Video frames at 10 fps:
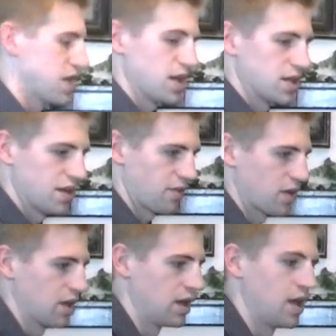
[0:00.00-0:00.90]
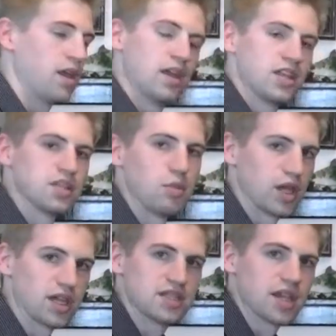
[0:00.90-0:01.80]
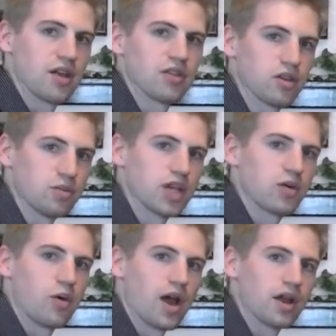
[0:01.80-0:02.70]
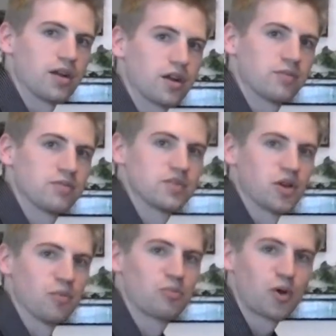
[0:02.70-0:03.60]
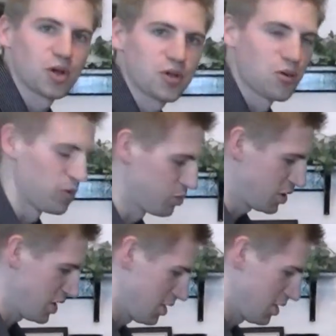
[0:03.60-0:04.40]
hit it differently to make it sound a little bit quieter. So pretty cool, pretty